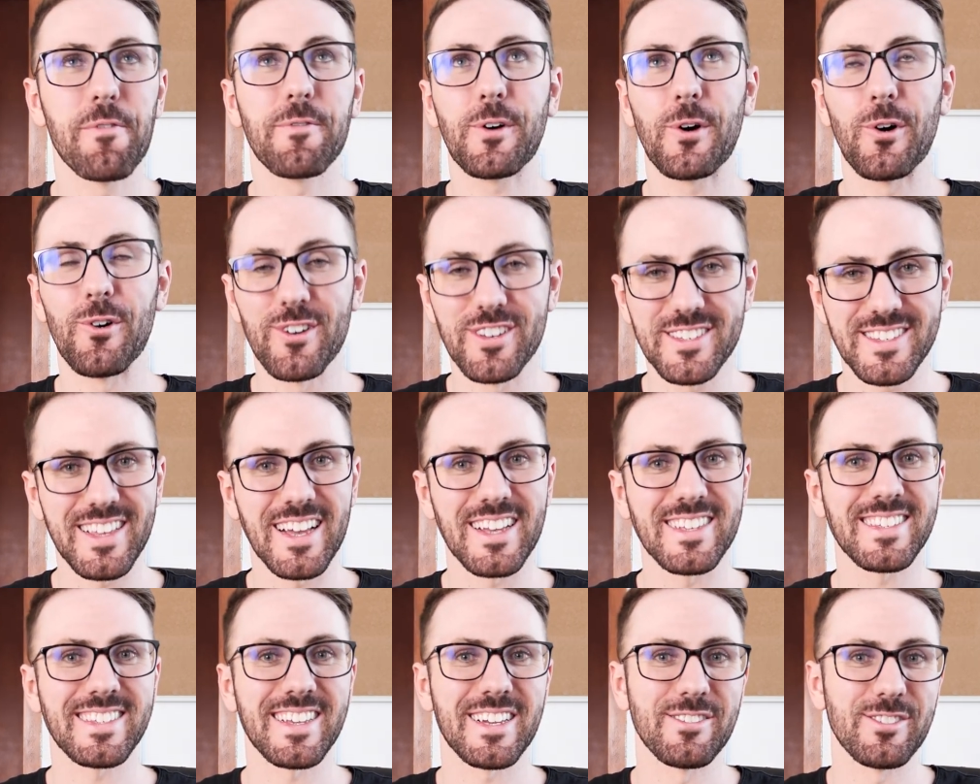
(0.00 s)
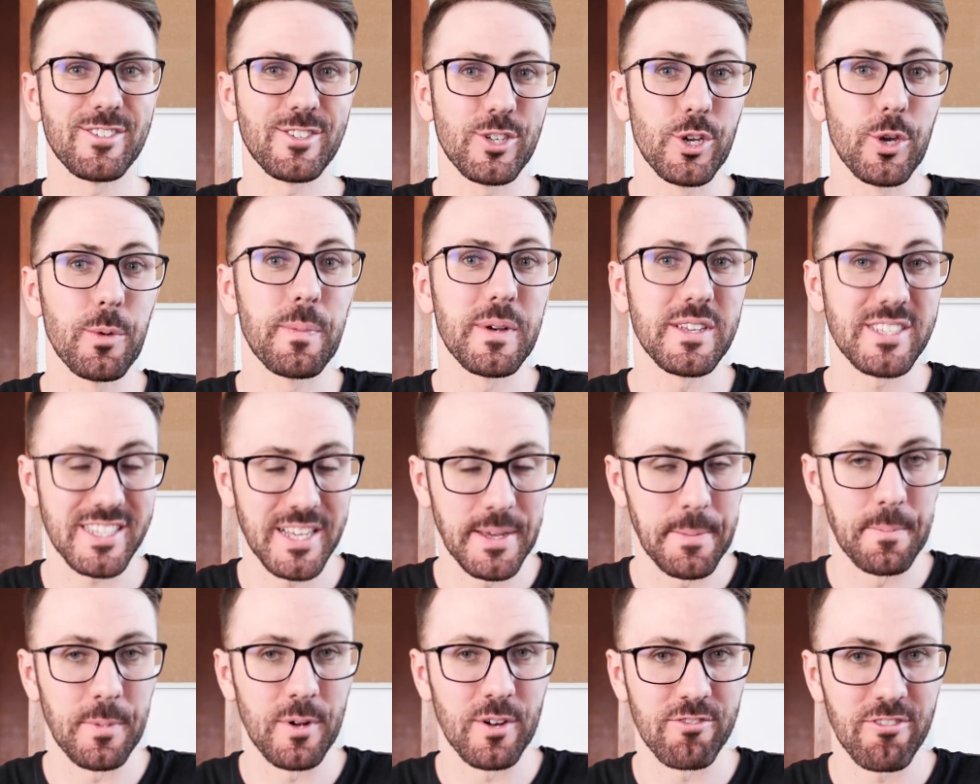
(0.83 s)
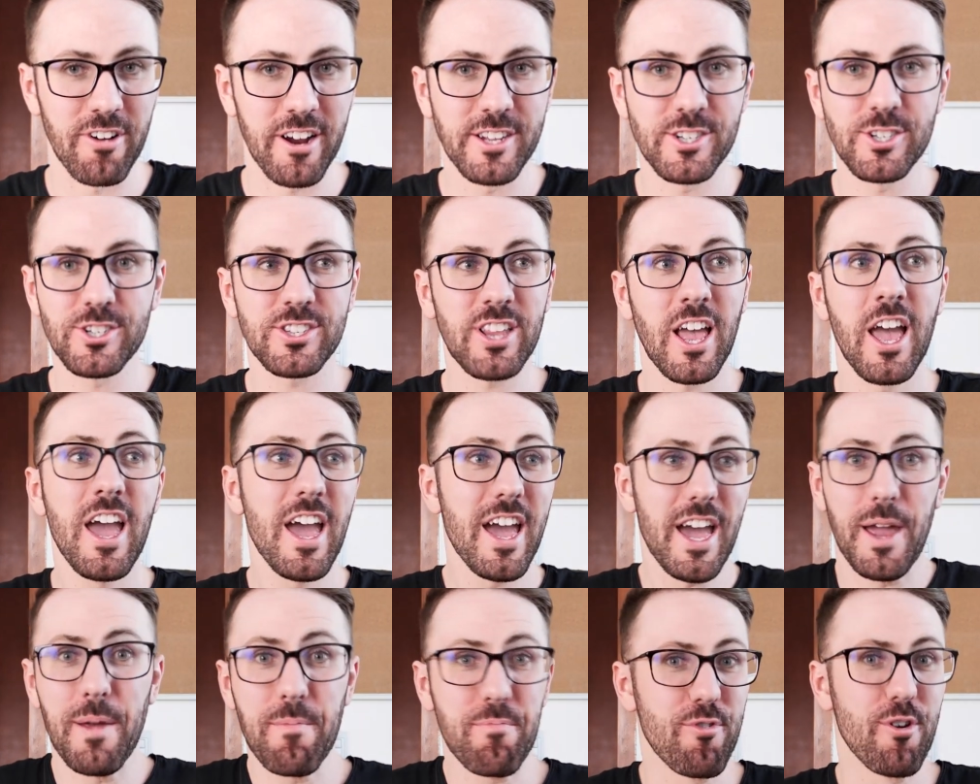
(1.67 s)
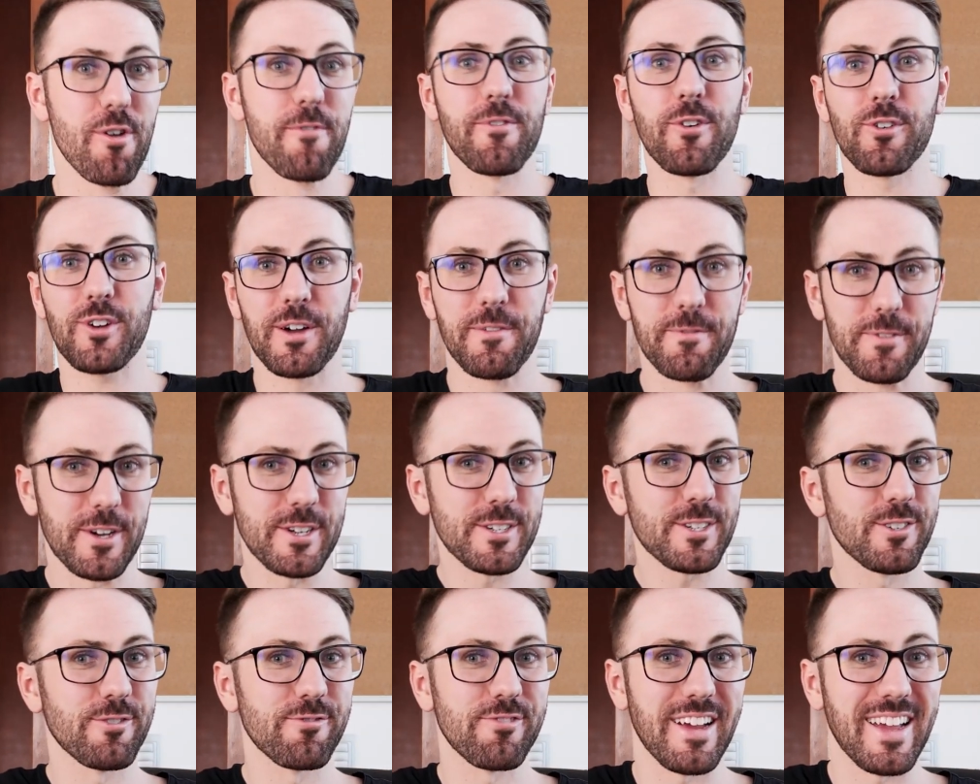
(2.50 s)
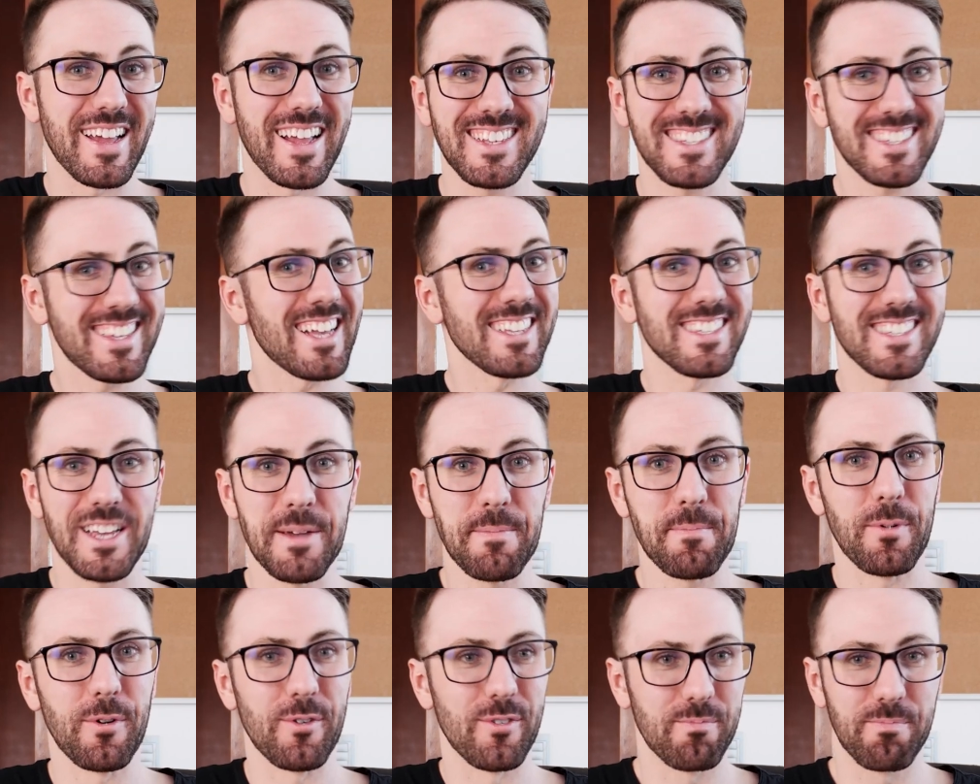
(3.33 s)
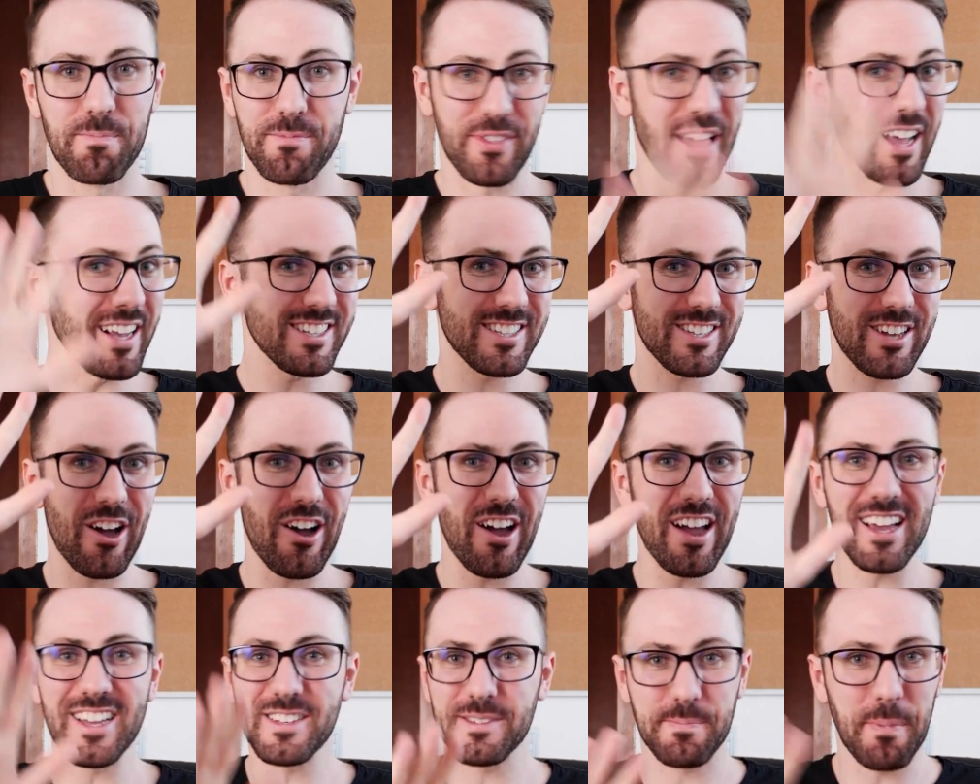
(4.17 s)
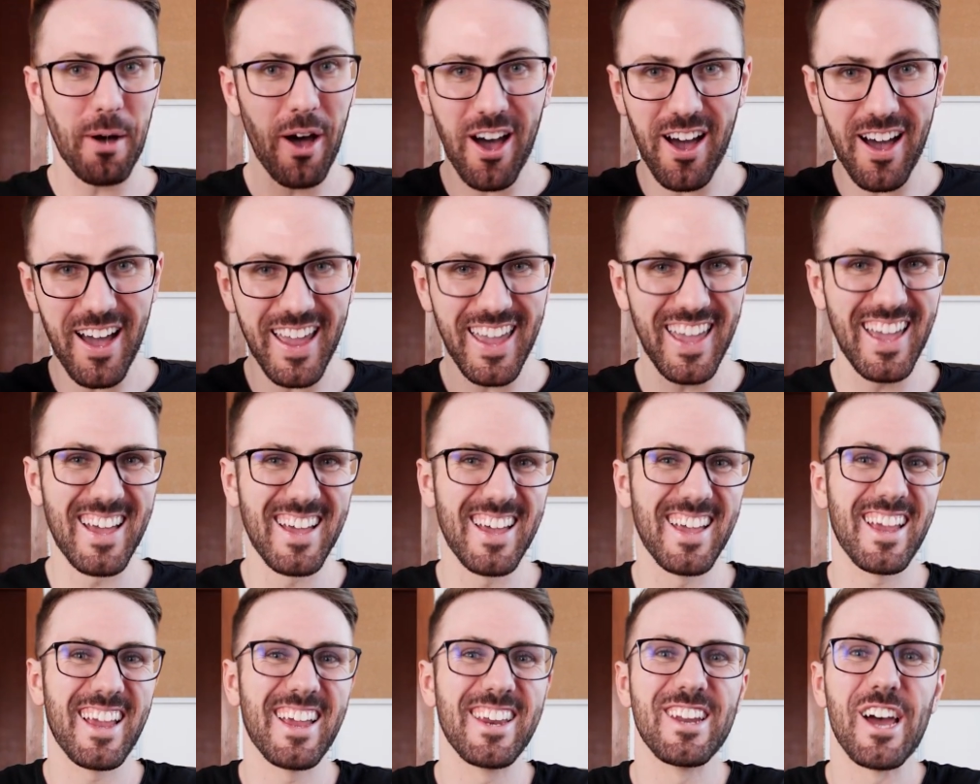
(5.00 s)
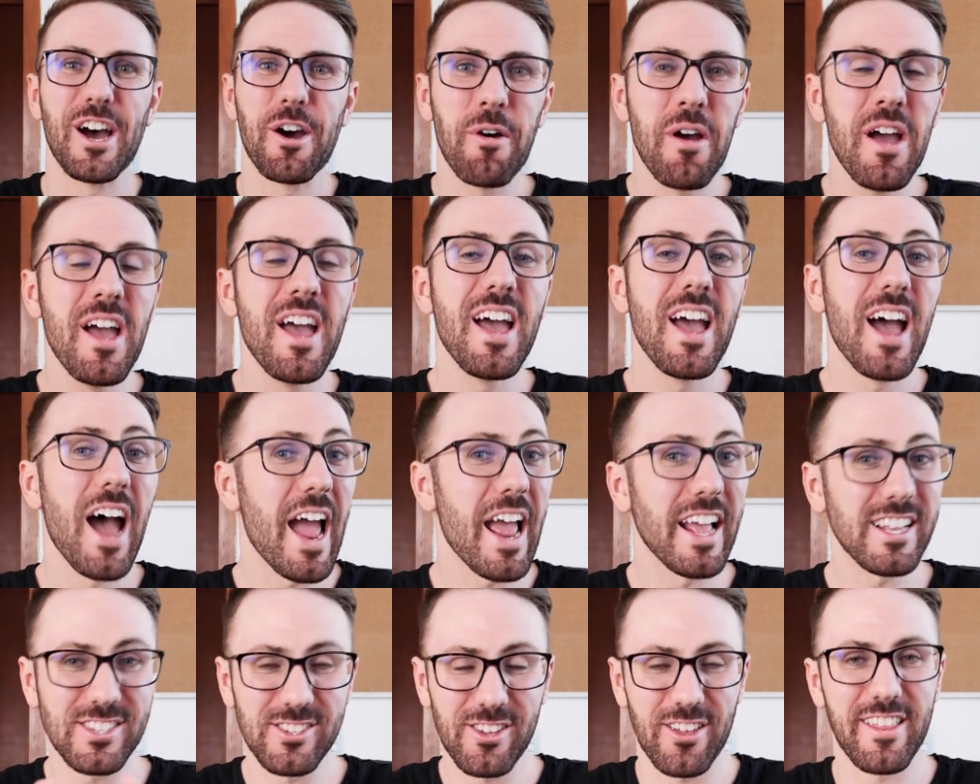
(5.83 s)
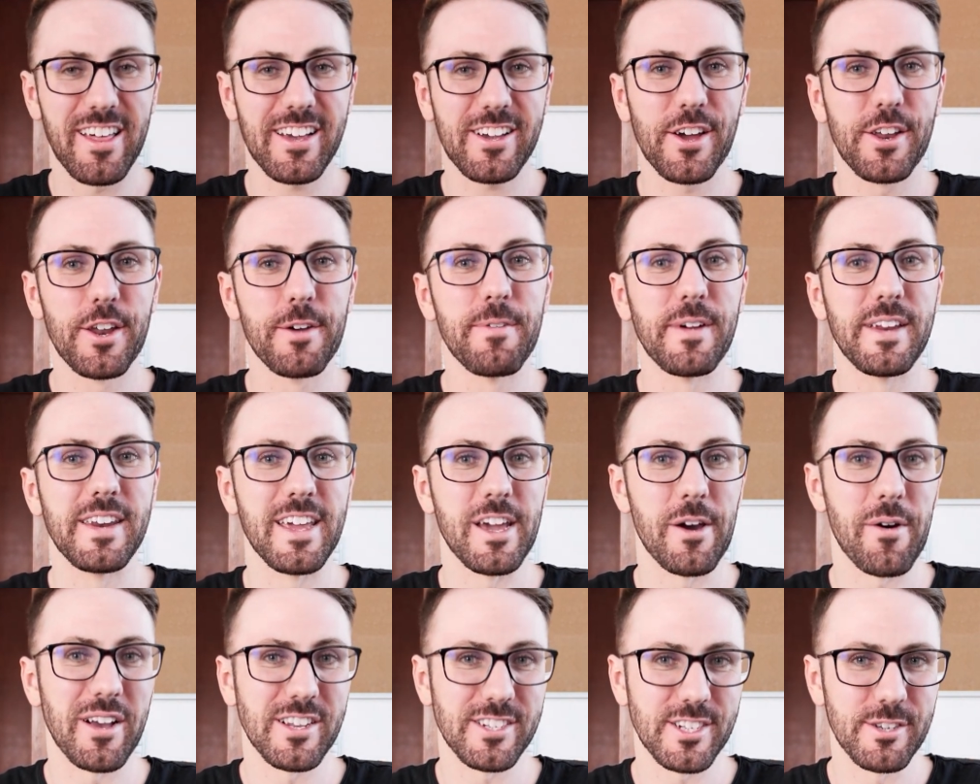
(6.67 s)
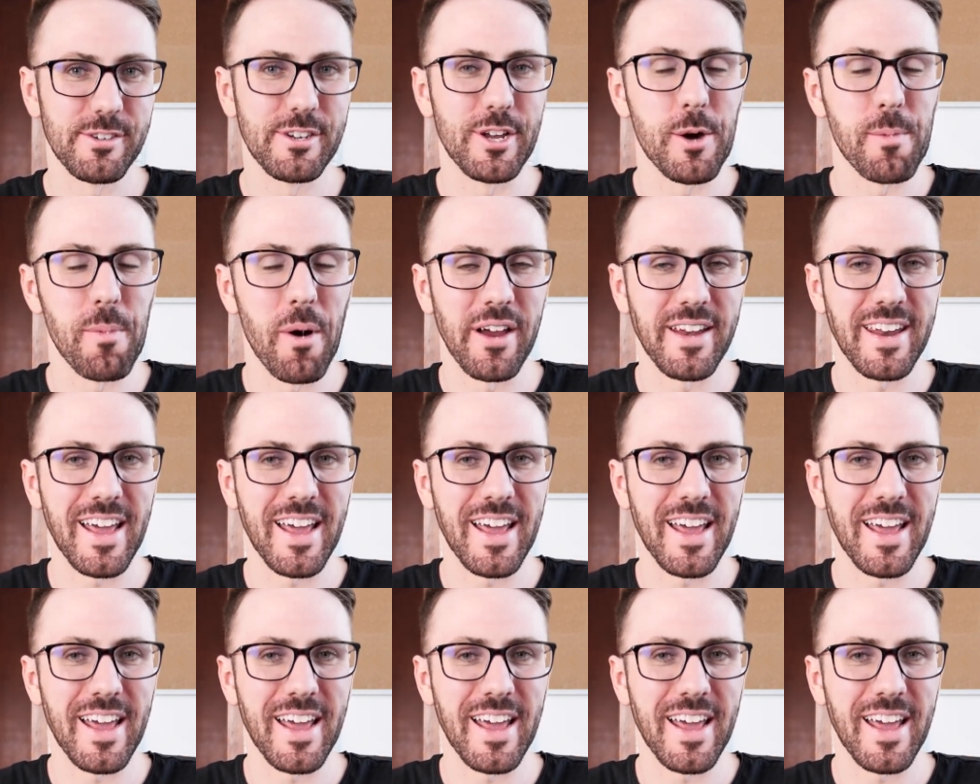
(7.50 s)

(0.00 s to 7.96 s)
of course, that sounds super simple, right? Just improve your conversion rate. It's that simple. Thanks guys, bye. You know, it's not that kind of video, as you know by